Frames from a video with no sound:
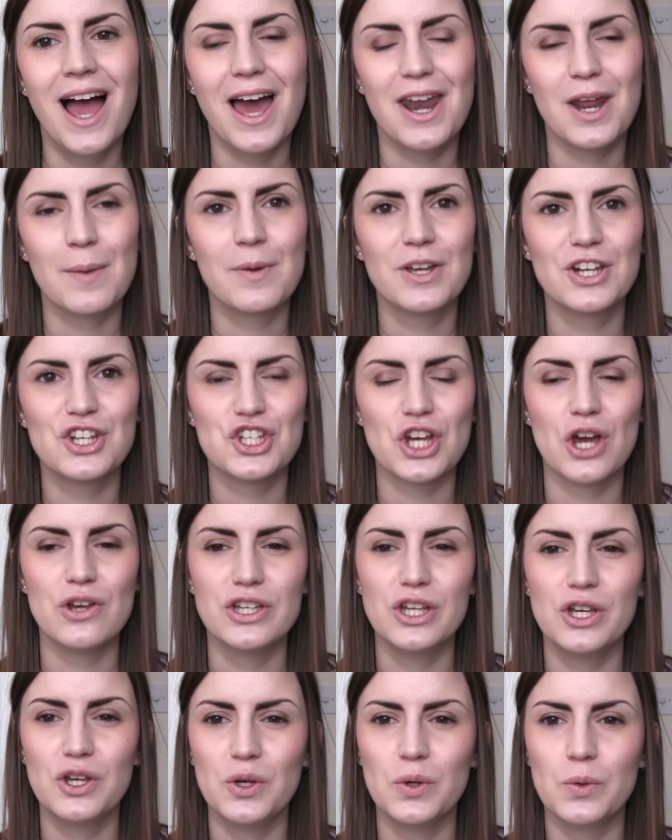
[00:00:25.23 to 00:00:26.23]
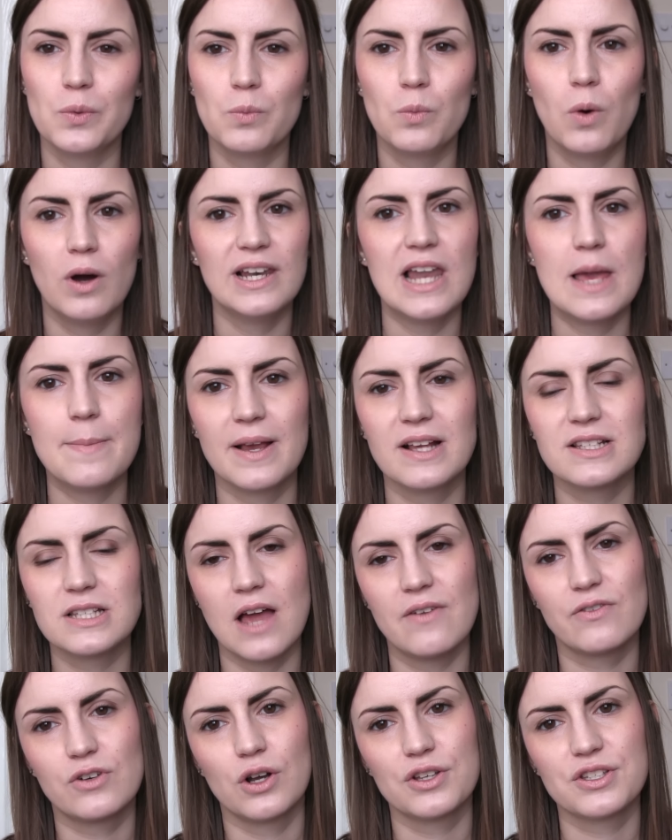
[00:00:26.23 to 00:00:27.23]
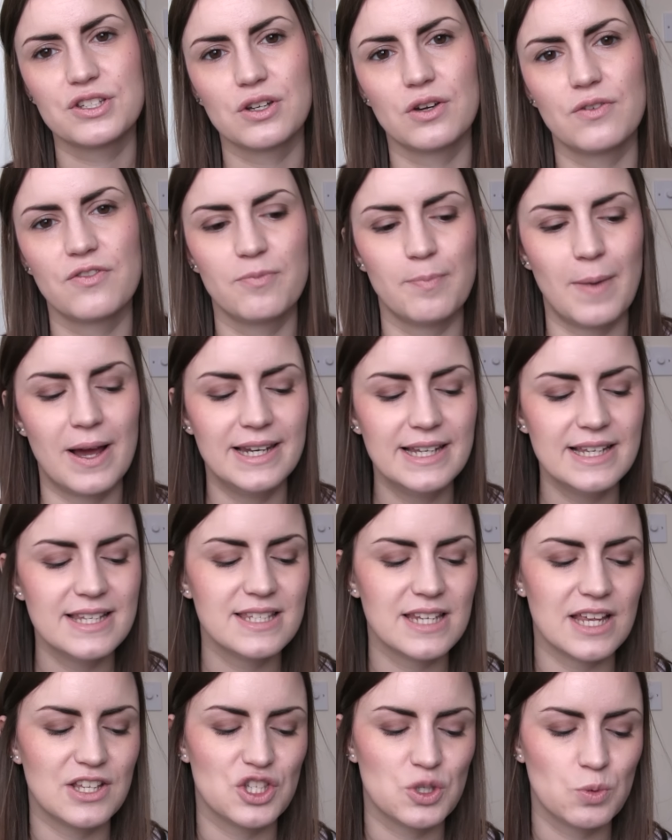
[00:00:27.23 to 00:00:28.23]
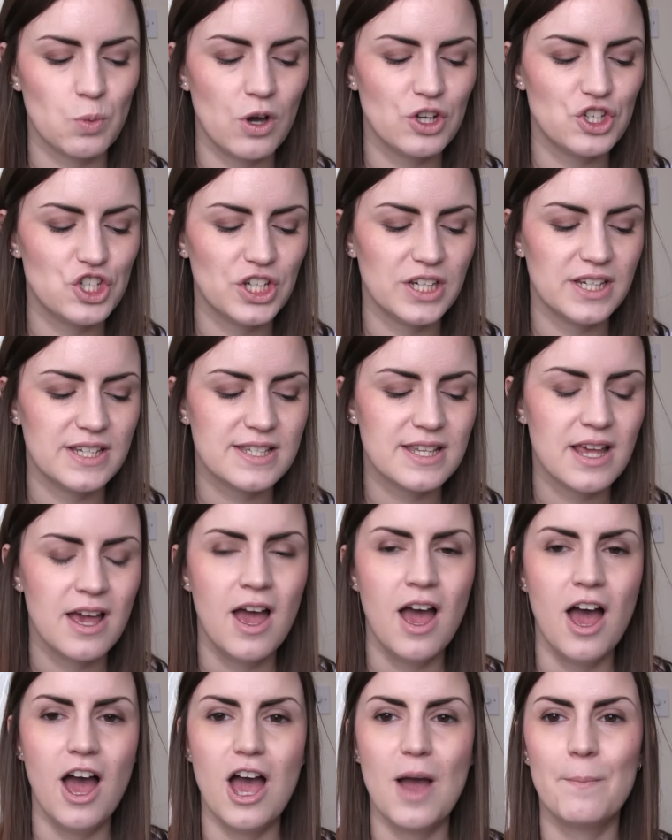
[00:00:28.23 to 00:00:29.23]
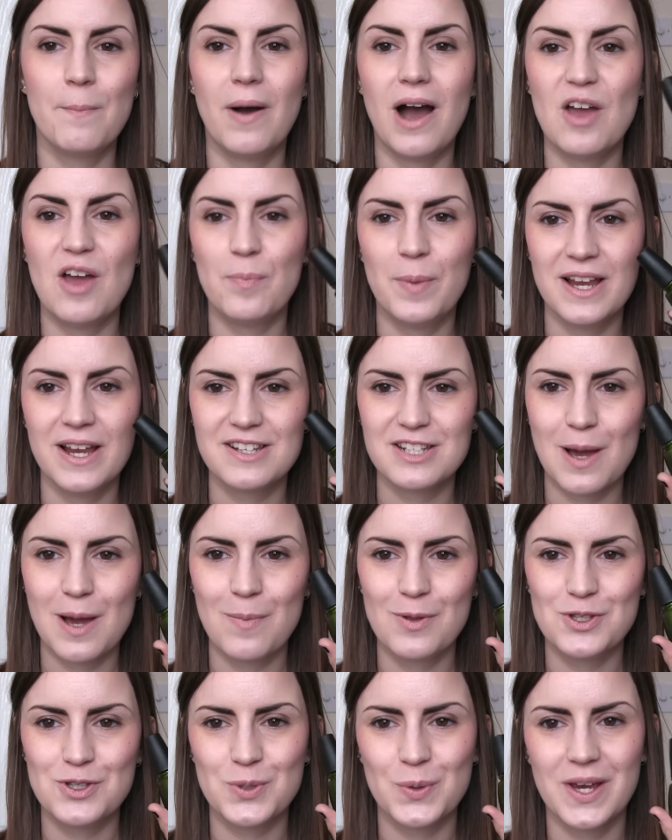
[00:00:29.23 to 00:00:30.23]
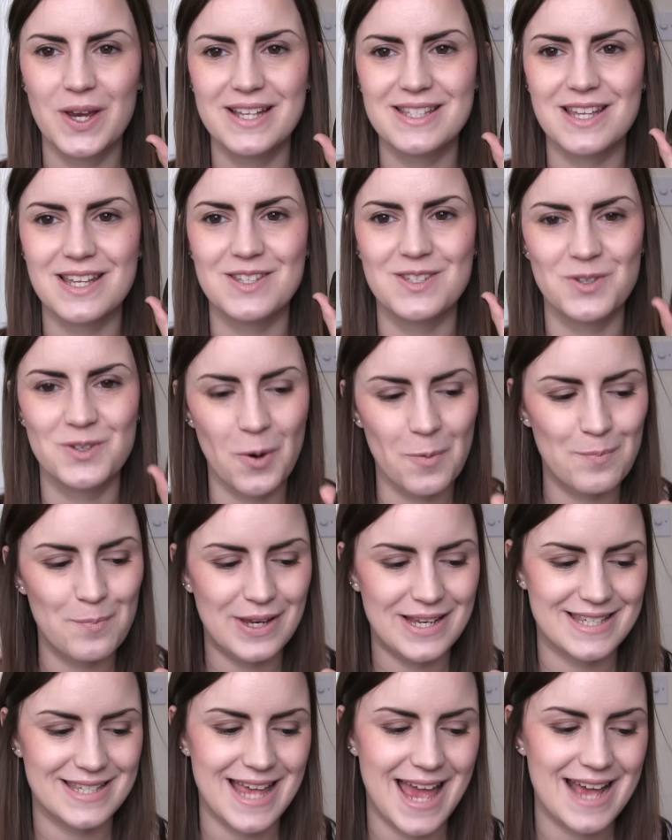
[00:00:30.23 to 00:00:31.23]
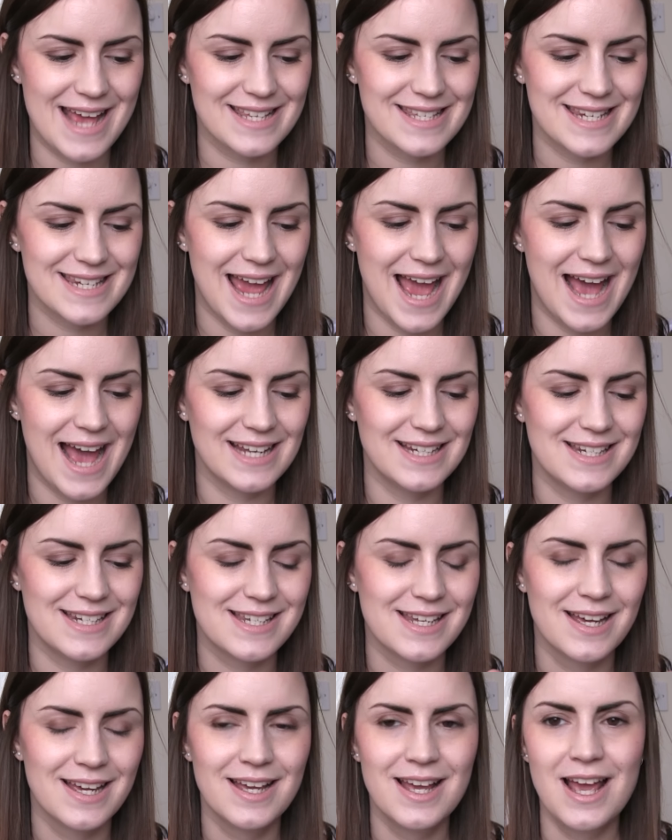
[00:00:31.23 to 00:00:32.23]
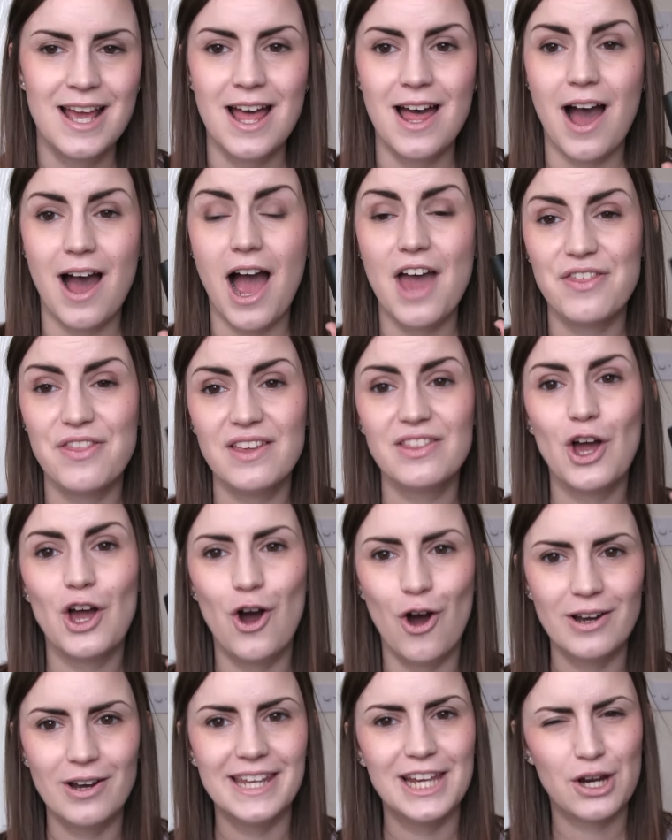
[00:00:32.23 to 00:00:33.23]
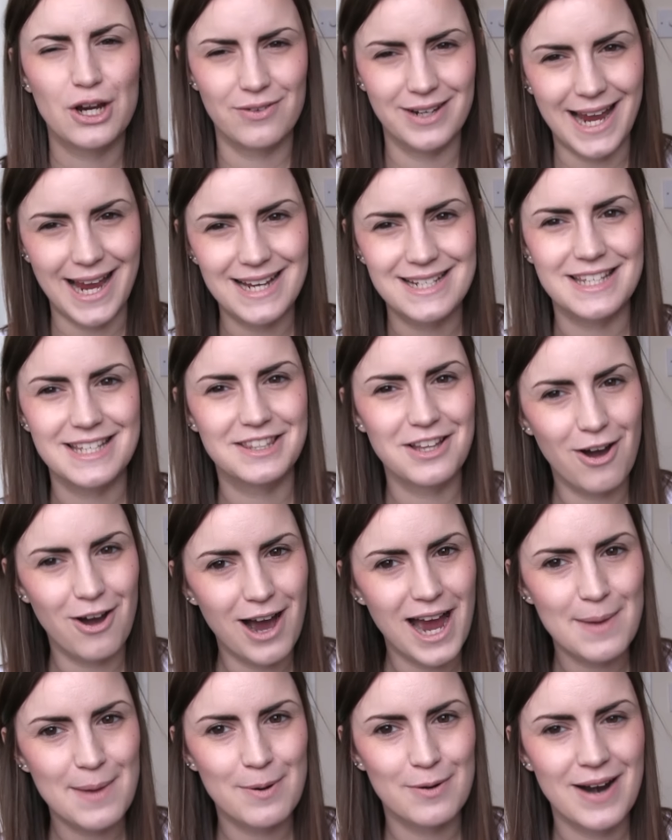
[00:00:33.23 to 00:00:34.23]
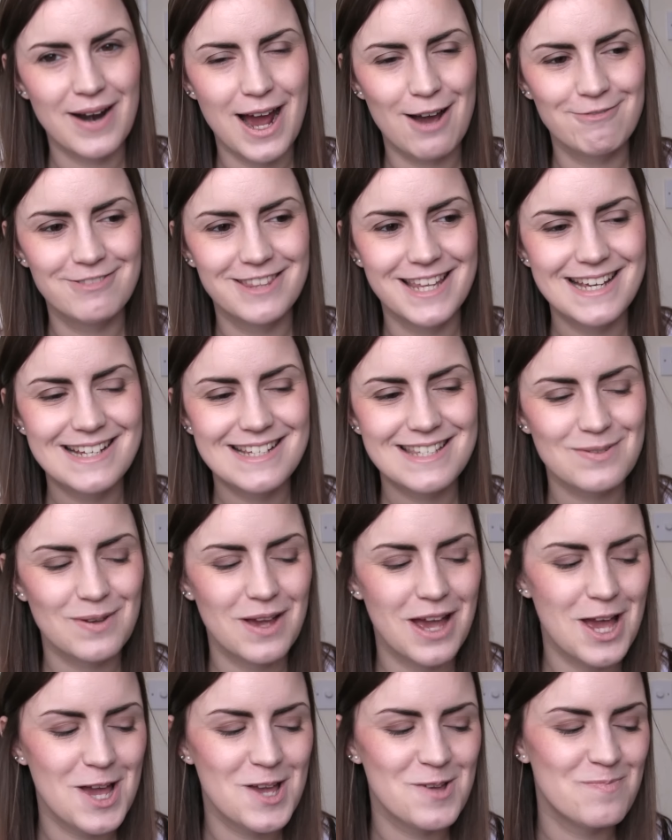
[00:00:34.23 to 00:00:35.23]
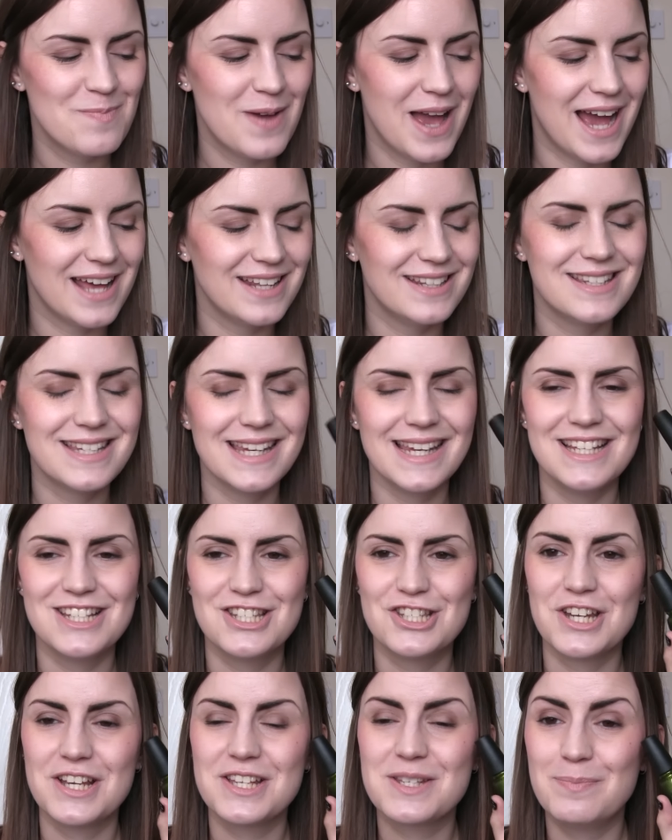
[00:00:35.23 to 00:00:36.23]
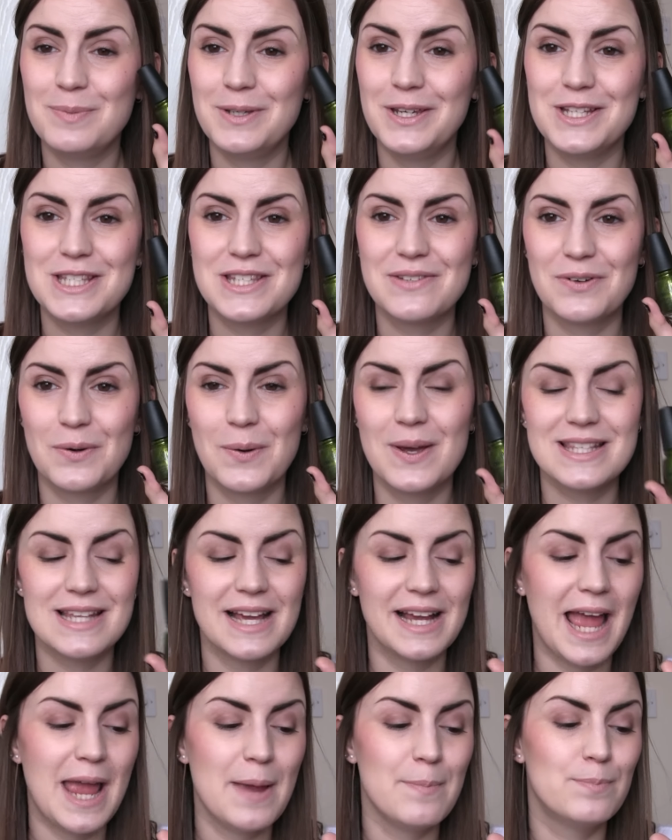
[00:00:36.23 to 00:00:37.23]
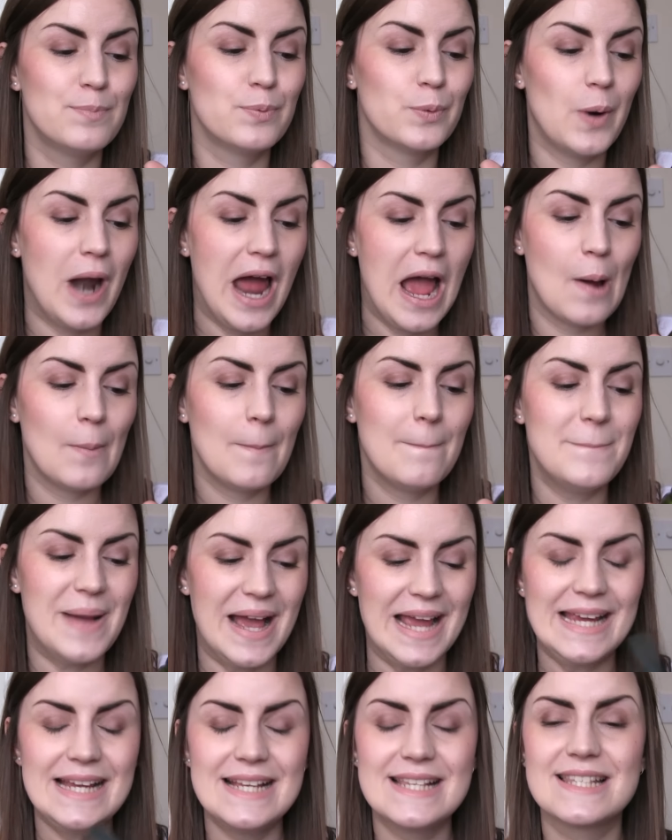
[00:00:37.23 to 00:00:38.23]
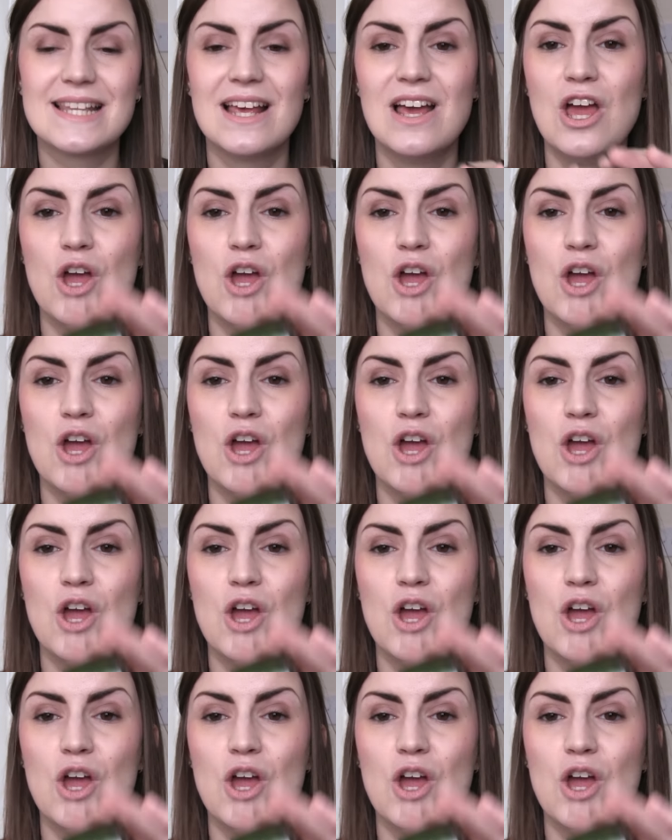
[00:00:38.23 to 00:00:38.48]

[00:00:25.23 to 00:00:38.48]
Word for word: and I'm going to show you what lemmings I've crossed off my list and swatches um, but I picked up Zoya's Zombie Zest and I think that Holly created the hype around this um, and it's just beautiful. It's like a brown base